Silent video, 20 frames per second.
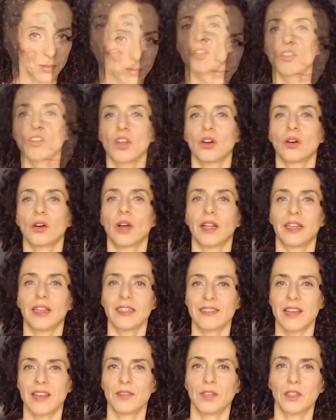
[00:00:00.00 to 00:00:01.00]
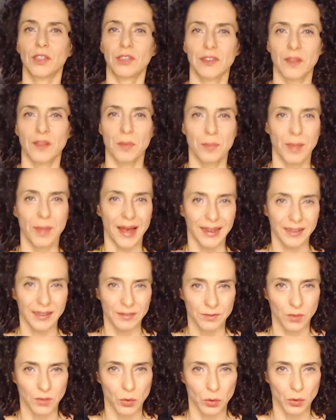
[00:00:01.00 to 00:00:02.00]
So let's have a look at the
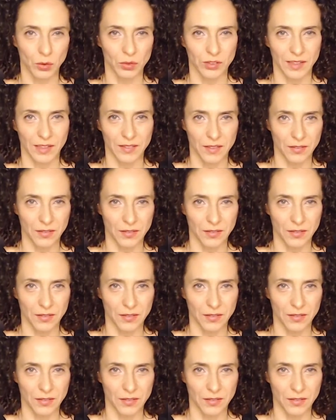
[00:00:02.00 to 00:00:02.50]
backup vocals at the